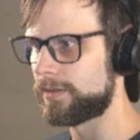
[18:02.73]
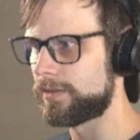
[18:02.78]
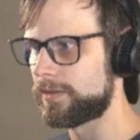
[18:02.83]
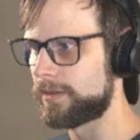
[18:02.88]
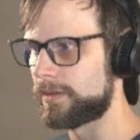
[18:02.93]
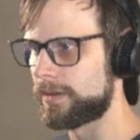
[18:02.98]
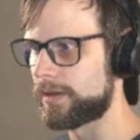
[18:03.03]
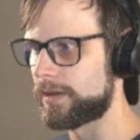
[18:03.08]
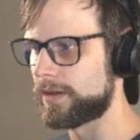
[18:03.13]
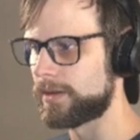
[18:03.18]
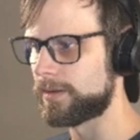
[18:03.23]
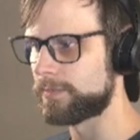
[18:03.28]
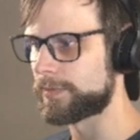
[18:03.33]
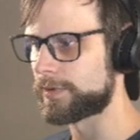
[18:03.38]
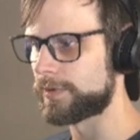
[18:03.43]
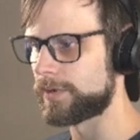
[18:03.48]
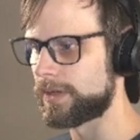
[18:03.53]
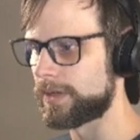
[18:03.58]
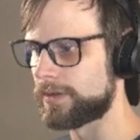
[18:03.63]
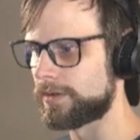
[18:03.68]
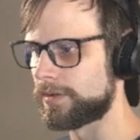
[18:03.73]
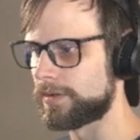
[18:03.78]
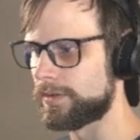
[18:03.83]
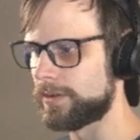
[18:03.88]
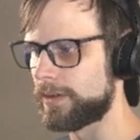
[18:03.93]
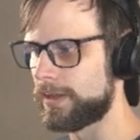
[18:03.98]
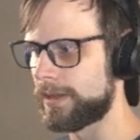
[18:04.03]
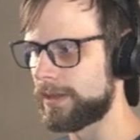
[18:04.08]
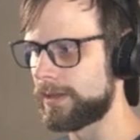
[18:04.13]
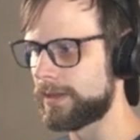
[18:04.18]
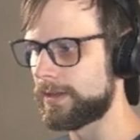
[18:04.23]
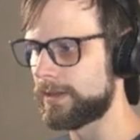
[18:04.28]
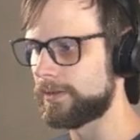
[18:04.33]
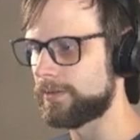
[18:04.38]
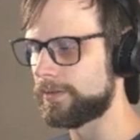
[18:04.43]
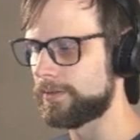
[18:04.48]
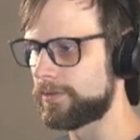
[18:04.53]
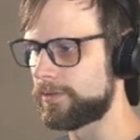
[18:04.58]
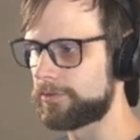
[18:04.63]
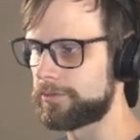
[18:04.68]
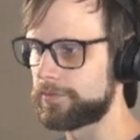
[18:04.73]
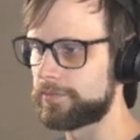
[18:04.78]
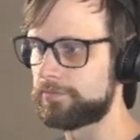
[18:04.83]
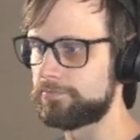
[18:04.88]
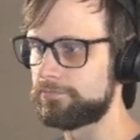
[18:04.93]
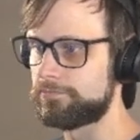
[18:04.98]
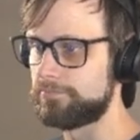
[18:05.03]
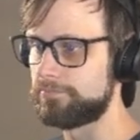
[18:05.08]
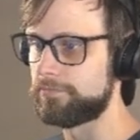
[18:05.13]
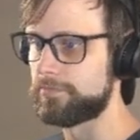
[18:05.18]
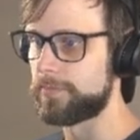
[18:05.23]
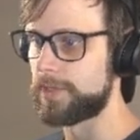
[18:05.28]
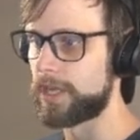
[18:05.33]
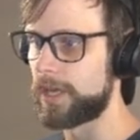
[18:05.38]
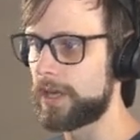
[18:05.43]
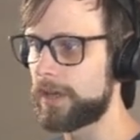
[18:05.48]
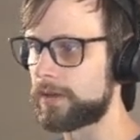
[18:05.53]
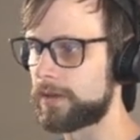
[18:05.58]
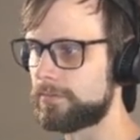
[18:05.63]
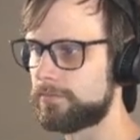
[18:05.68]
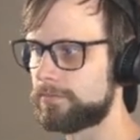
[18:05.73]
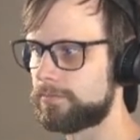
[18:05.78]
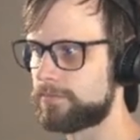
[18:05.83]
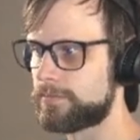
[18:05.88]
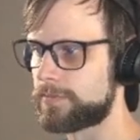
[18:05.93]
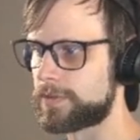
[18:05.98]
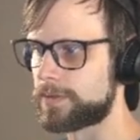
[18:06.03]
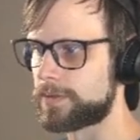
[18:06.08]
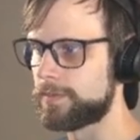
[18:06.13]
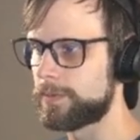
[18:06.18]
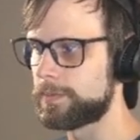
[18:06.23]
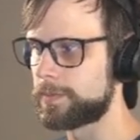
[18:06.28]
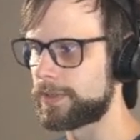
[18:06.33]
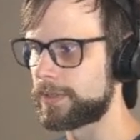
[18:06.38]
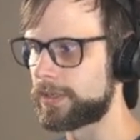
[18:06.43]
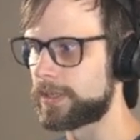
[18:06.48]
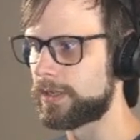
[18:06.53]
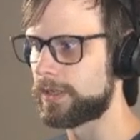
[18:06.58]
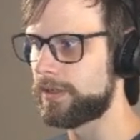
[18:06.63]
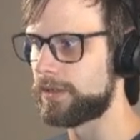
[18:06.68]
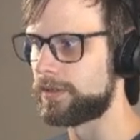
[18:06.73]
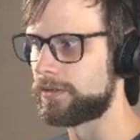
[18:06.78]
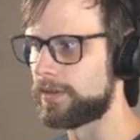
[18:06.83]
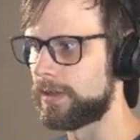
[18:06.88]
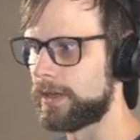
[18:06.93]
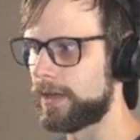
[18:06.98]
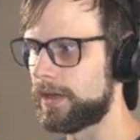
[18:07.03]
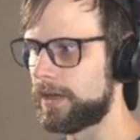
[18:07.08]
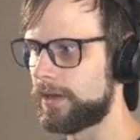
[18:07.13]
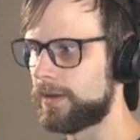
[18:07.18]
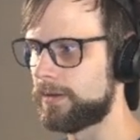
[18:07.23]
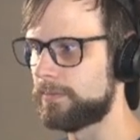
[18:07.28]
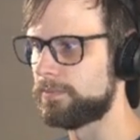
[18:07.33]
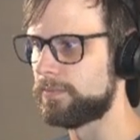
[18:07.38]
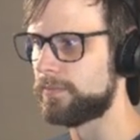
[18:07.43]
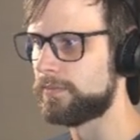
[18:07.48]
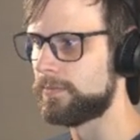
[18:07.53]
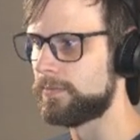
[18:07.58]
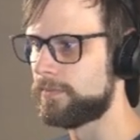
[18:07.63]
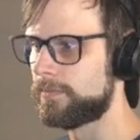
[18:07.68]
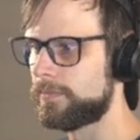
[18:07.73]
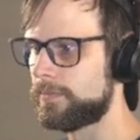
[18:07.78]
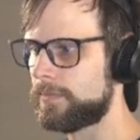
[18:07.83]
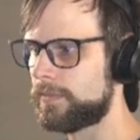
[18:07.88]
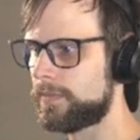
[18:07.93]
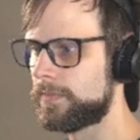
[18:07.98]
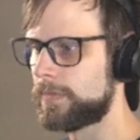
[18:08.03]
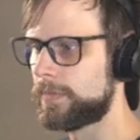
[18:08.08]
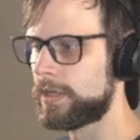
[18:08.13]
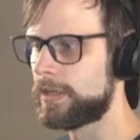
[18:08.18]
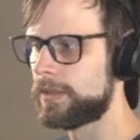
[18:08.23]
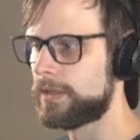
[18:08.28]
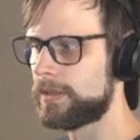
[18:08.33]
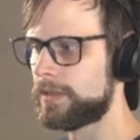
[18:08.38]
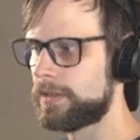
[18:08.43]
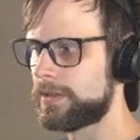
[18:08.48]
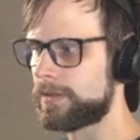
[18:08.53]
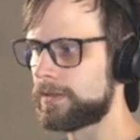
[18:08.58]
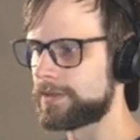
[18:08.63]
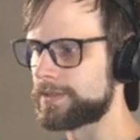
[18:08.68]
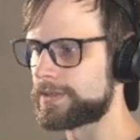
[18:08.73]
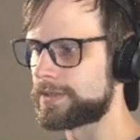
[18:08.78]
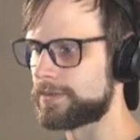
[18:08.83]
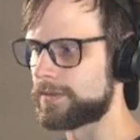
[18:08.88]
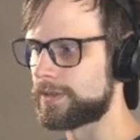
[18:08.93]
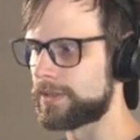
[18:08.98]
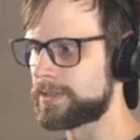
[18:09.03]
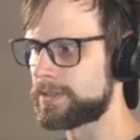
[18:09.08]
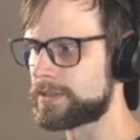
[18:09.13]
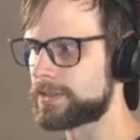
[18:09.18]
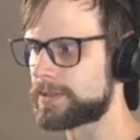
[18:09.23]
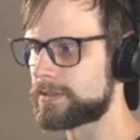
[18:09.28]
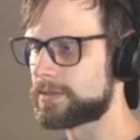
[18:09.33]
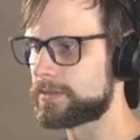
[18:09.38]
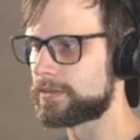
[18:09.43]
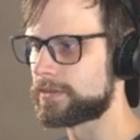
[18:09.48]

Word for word: uh Praetor, and yeah, should be pretty good. Um let's do this.